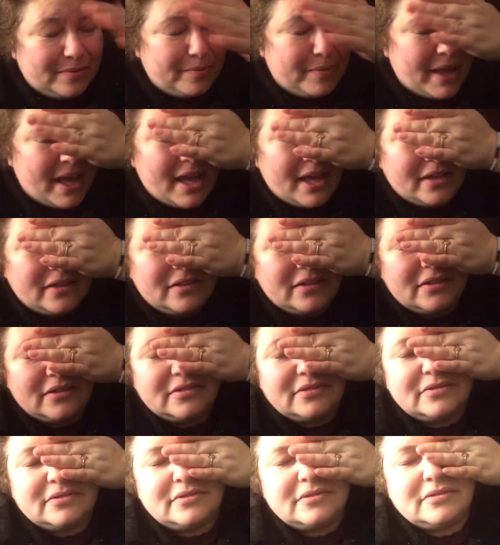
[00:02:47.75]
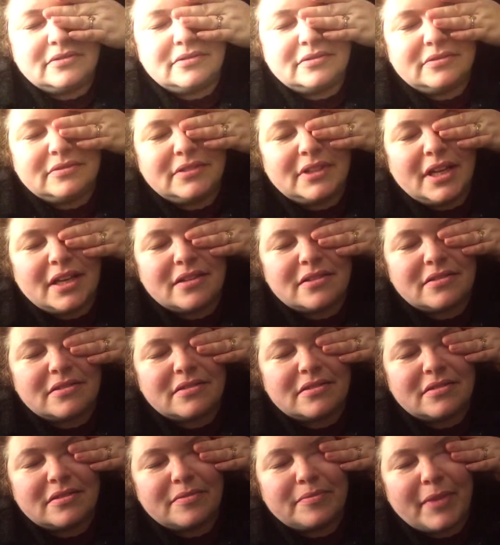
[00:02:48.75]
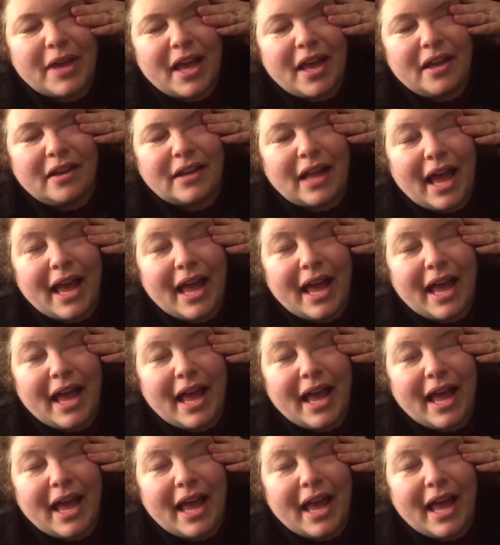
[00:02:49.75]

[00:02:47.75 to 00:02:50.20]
Bad. Yes, bad.